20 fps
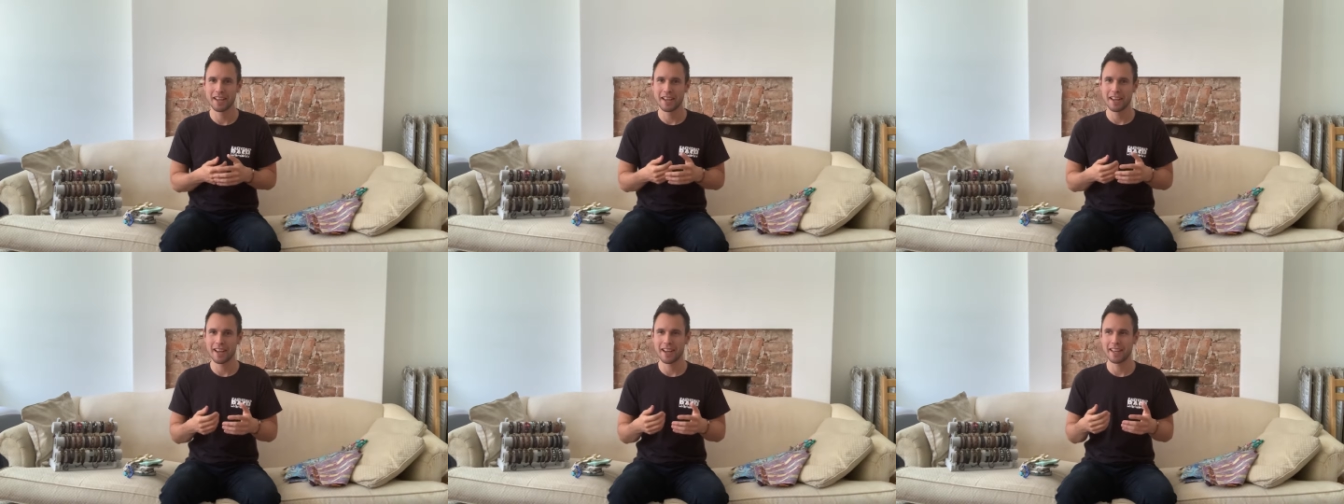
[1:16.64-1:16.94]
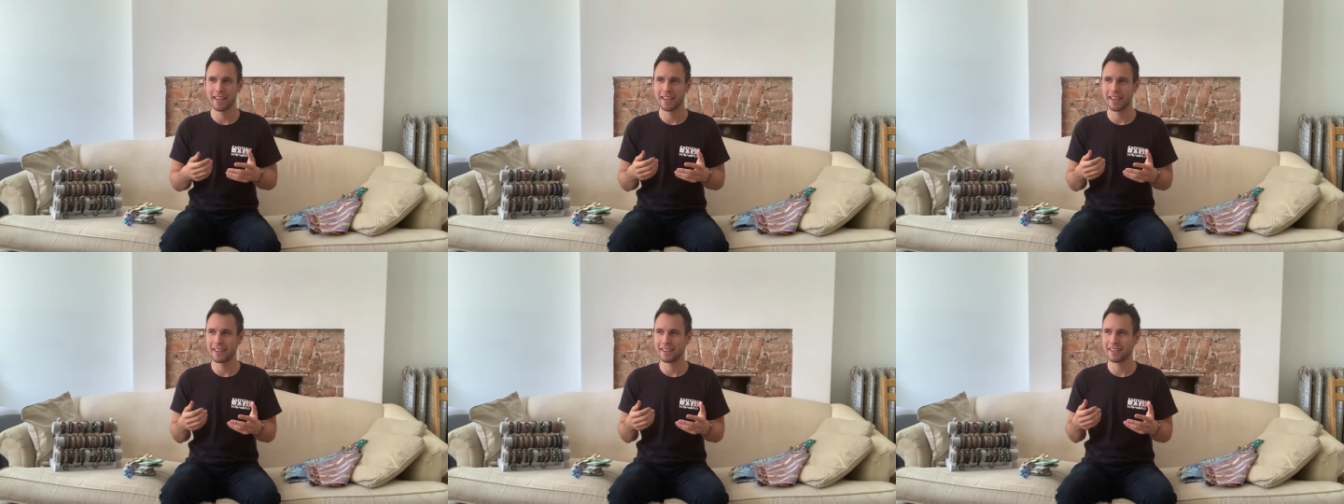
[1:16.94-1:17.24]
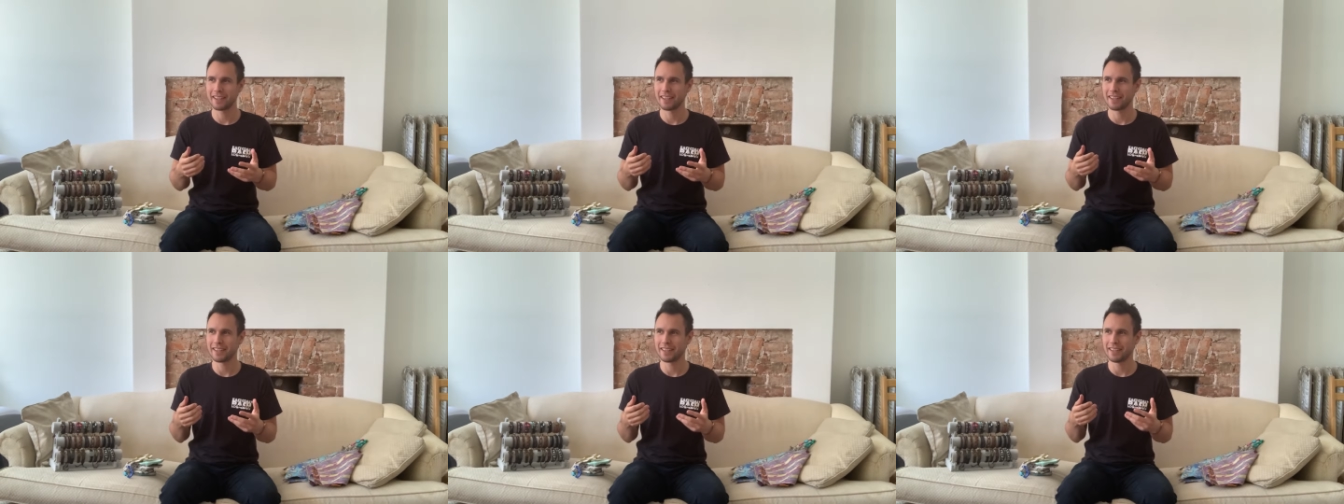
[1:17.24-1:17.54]

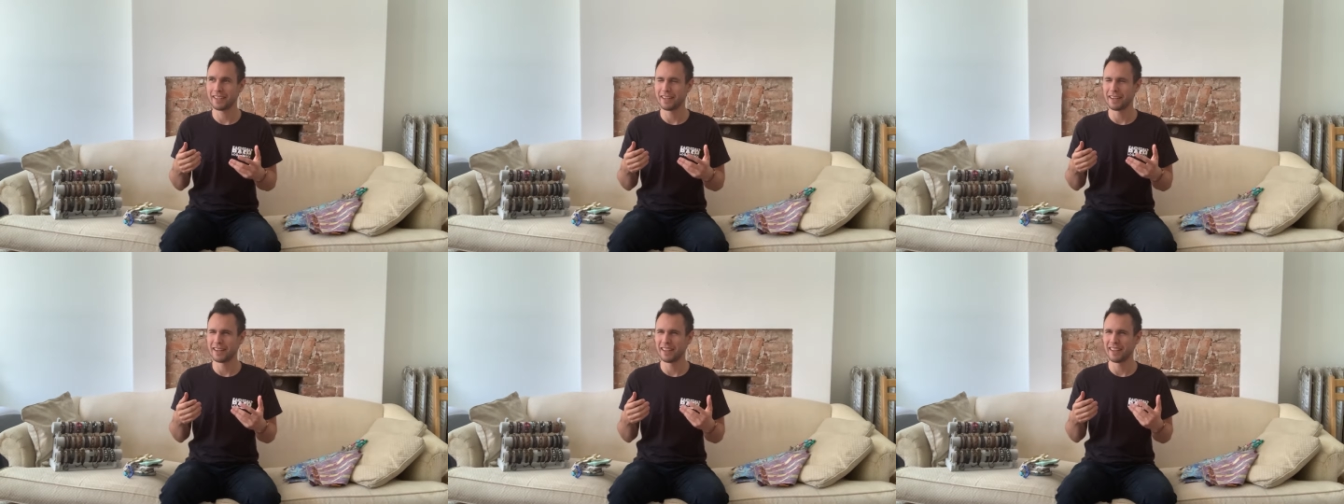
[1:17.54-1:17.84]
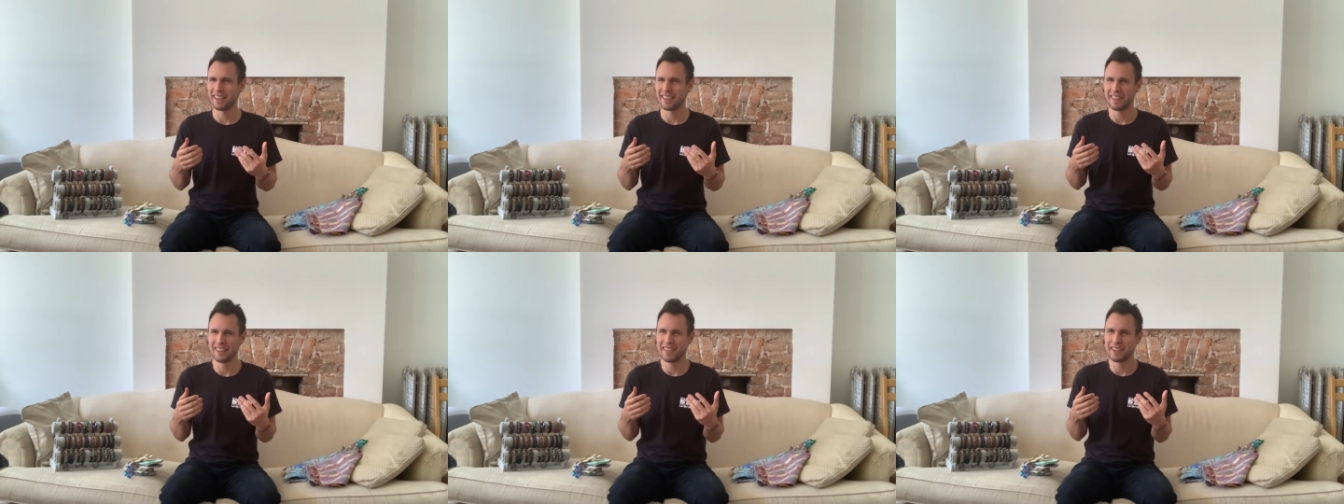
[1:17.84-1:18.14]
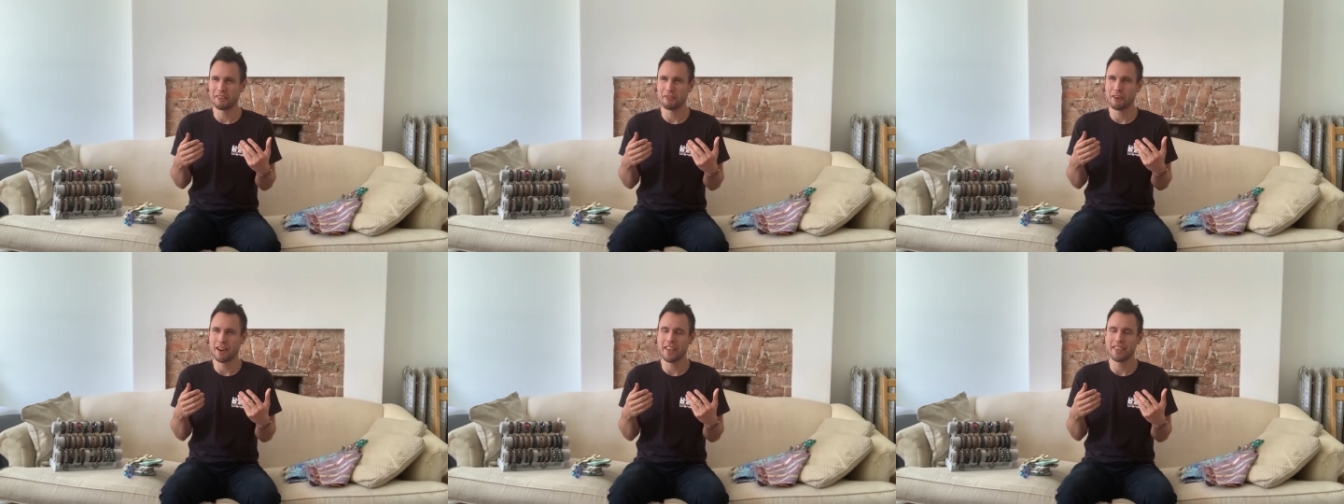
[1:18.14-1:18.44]
And you know, like,
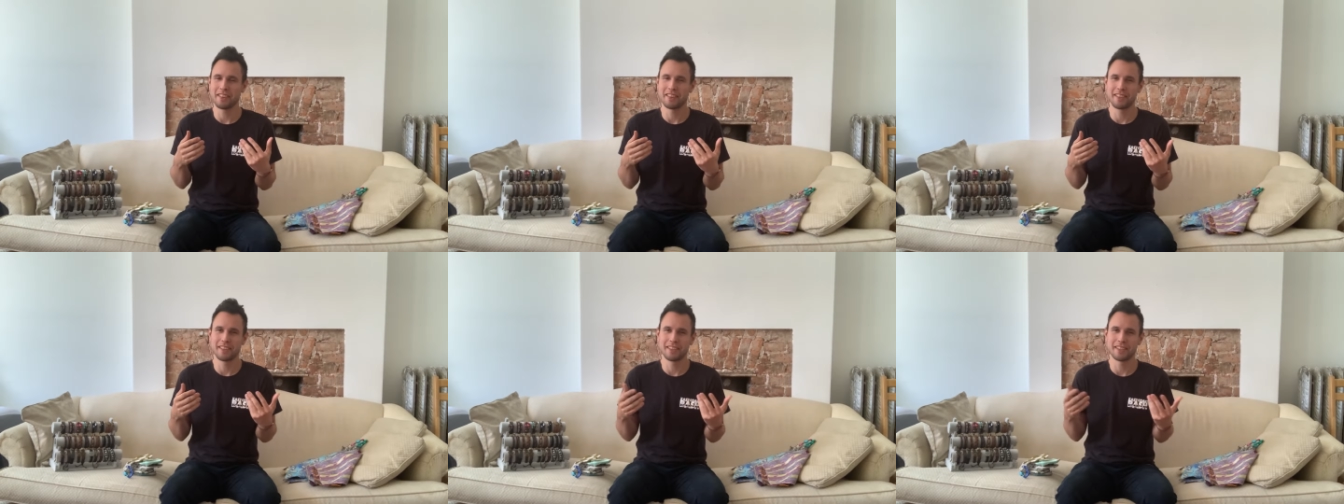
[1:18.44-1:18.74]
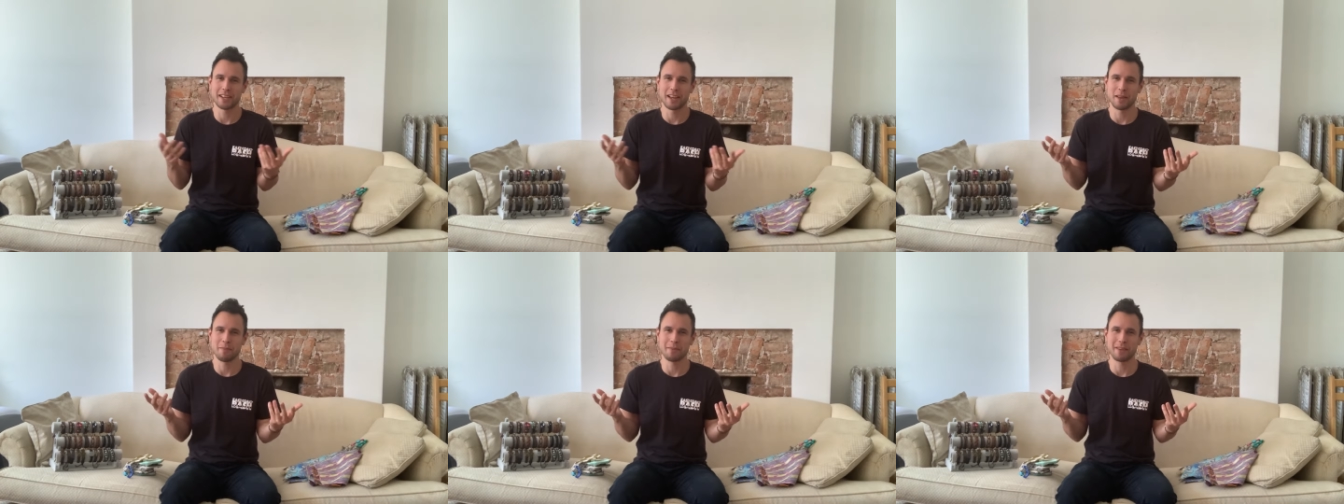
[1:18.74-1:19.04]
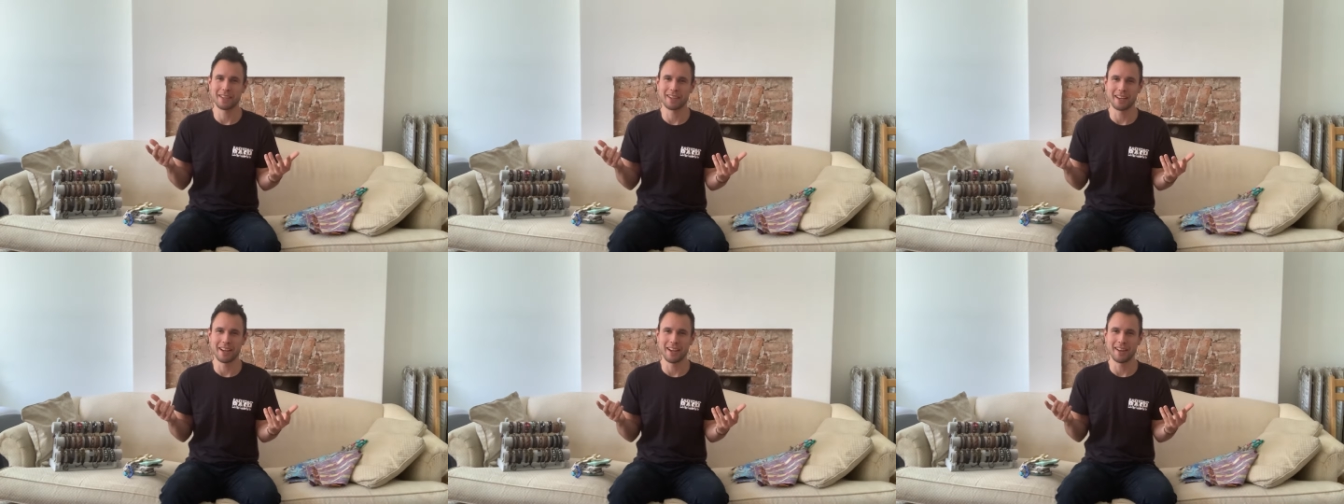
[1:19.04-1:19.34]
rather than
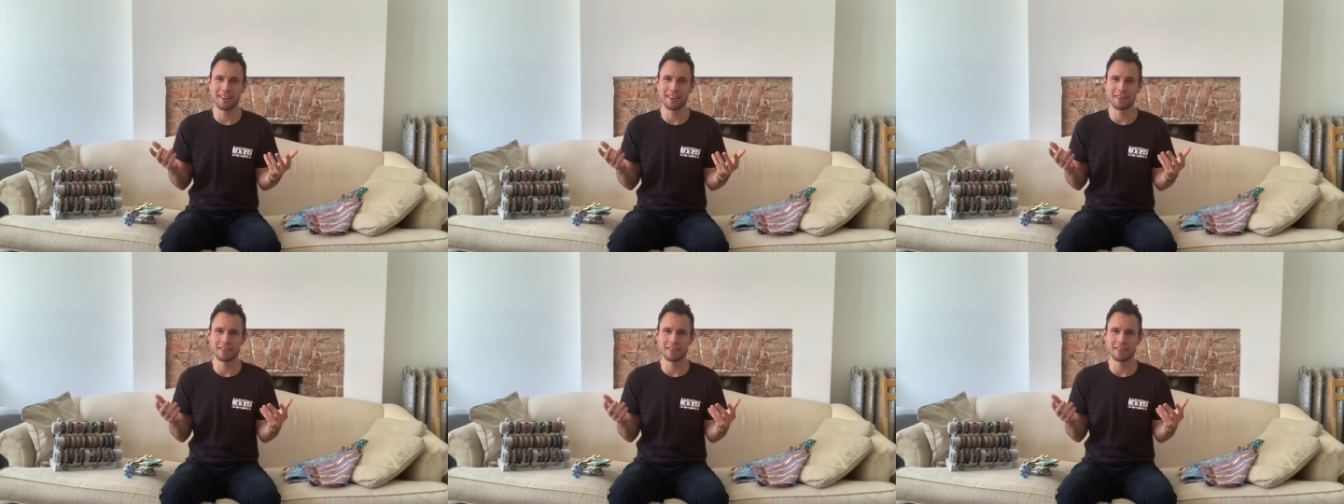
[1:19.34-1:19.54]
typing it out,